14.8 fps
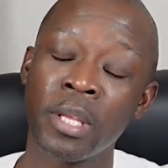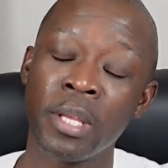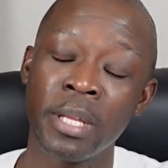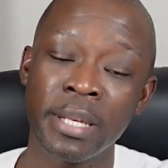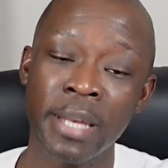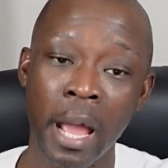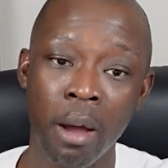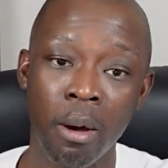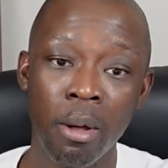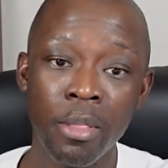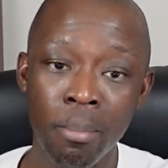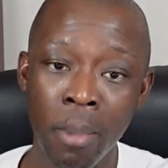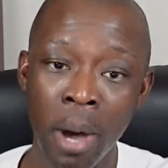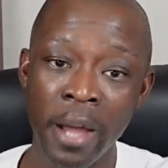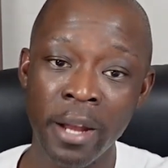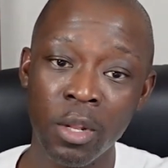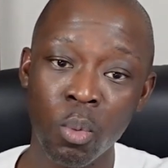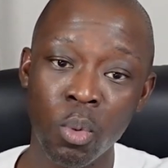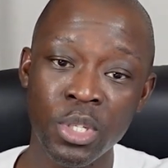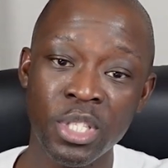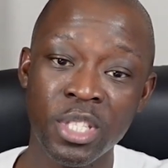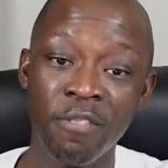Now, the model
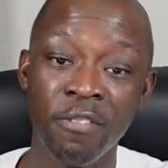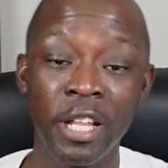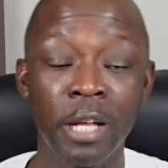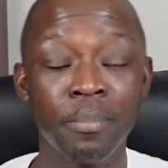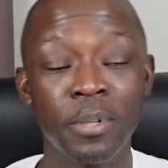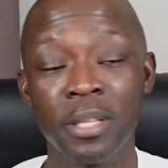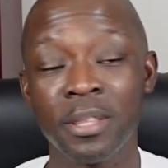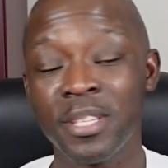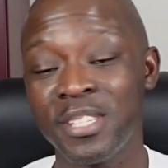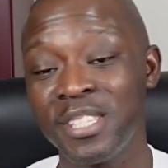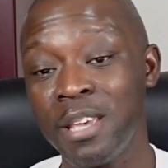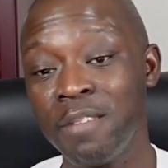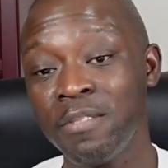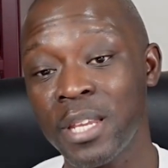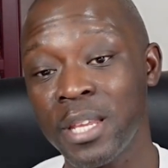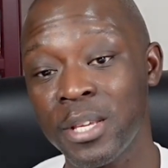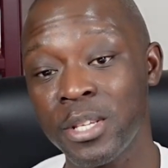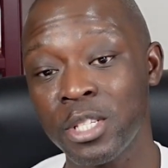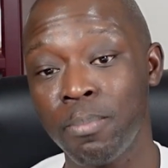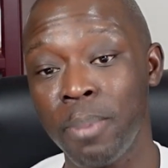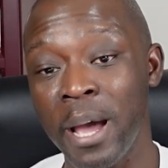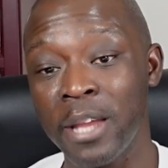was developed in the 70s
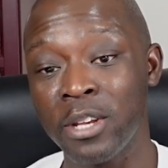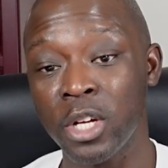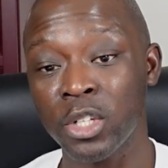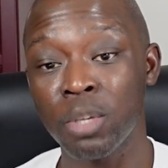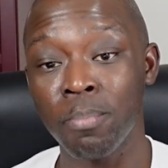by Dr.